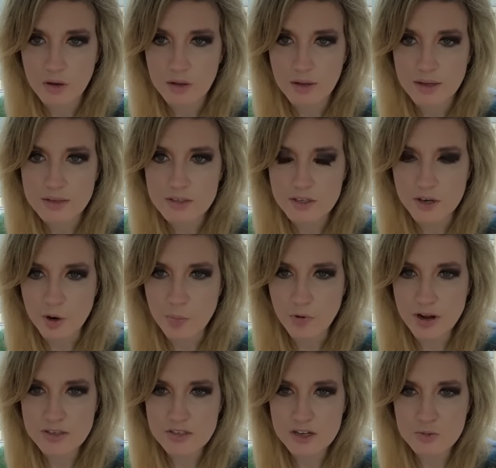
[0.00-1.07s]
Let's see here.
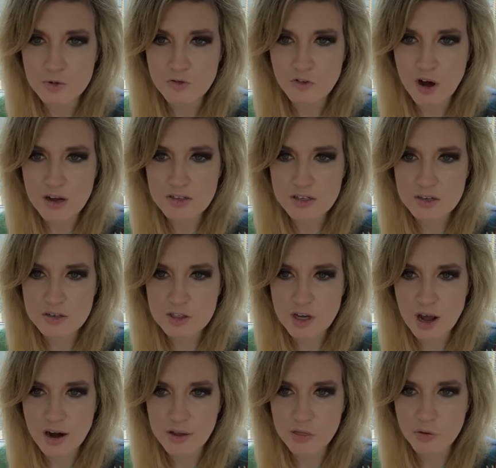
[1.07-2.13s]
Brett says Mufasa and
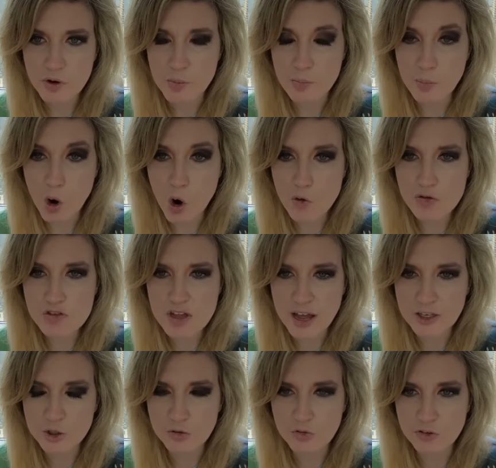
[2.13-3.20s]
Sonic 3 are both
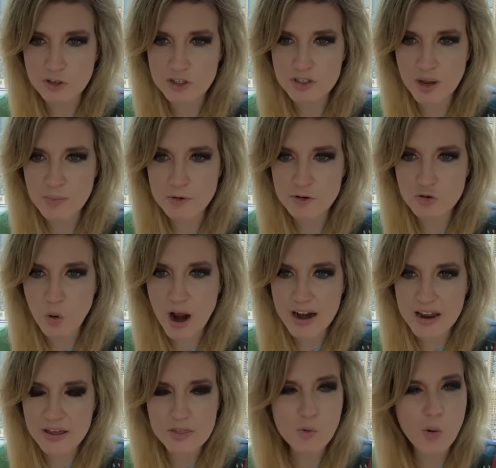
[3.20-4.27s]
scheduled for December
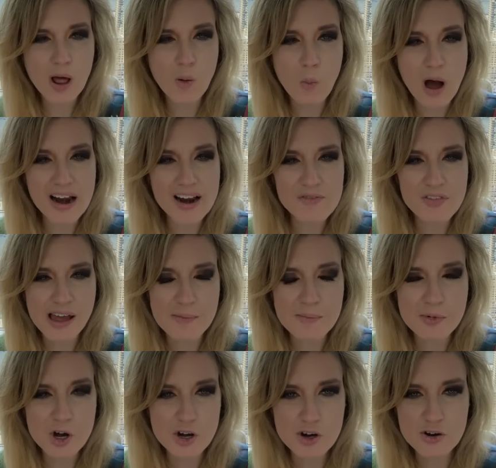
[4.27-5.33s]
20th. Will one of them
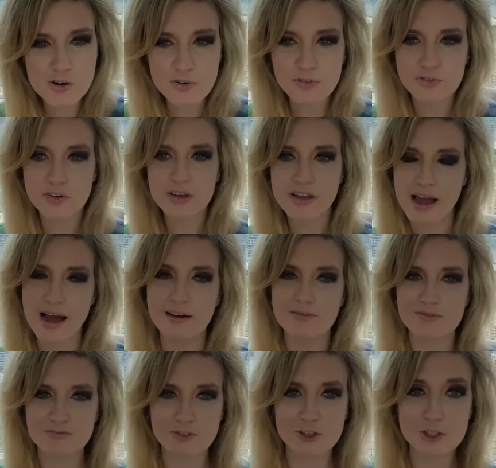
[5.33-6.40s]
move? Yeah,
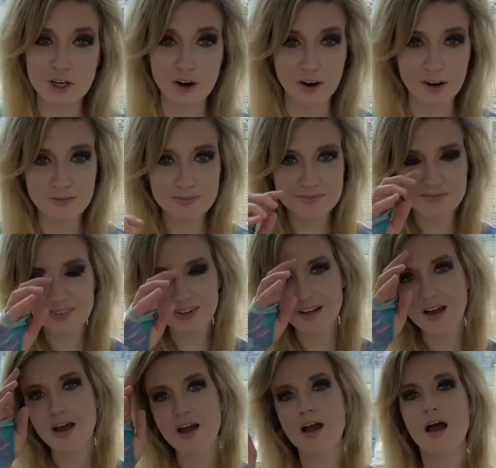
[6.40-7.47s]
for sure.
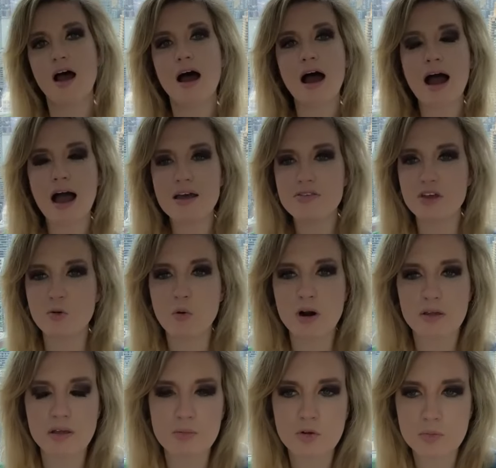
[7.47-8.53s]
I think
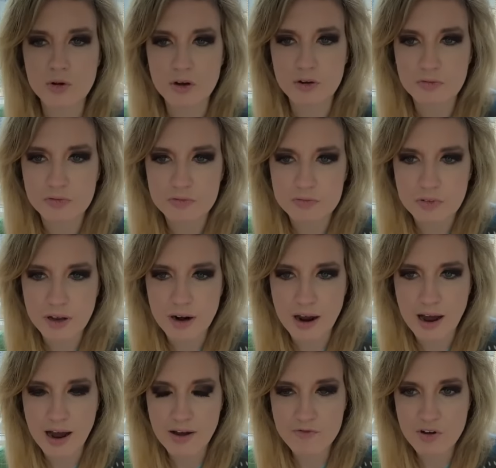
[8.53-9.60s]
one of them will move. And
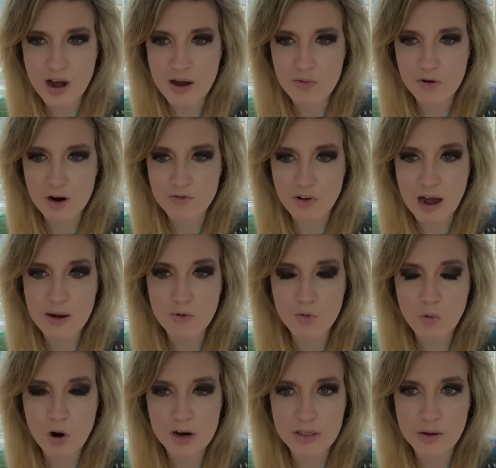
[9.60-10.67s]
if I were if I were
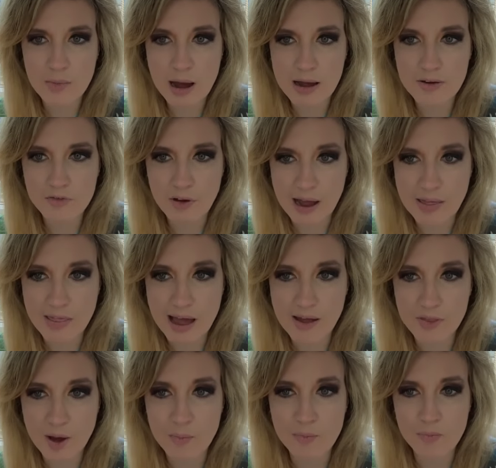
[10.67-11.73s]
one of them, I've
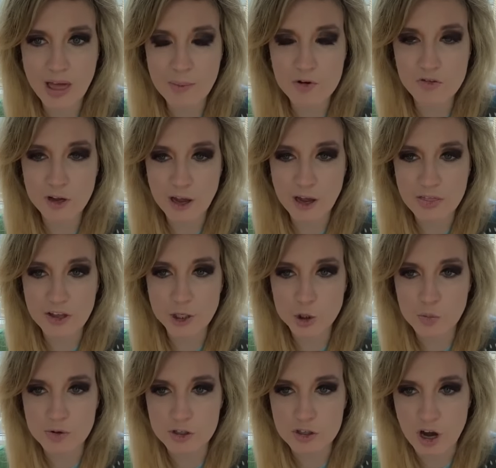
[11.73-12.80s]
that that, that movie I think
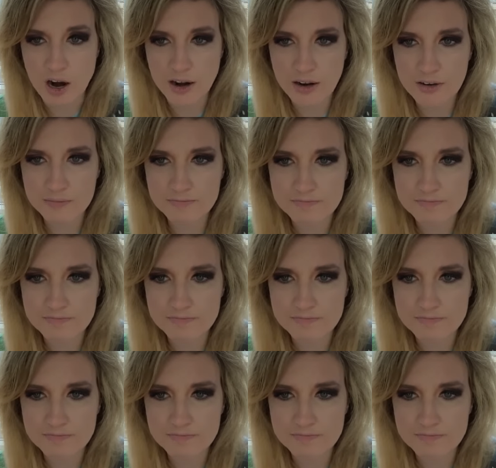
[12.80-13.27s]
should be Sonic.